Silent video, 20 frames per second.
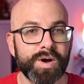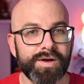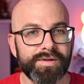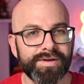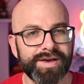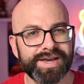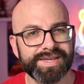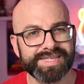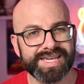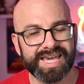
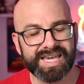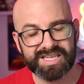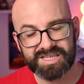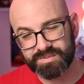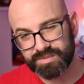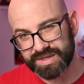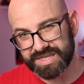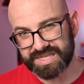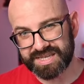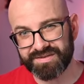well as a
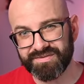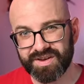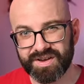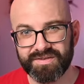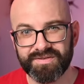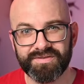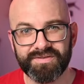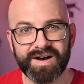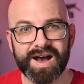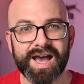
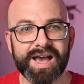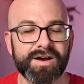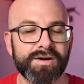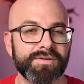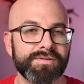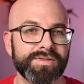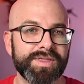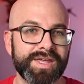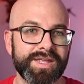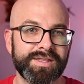specific
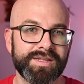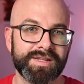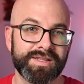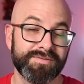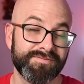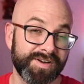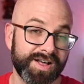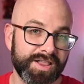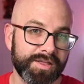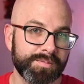file that the
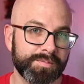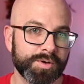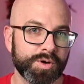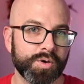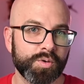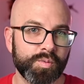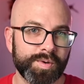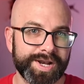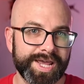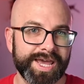
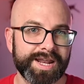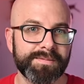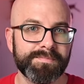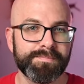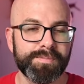developer went ahead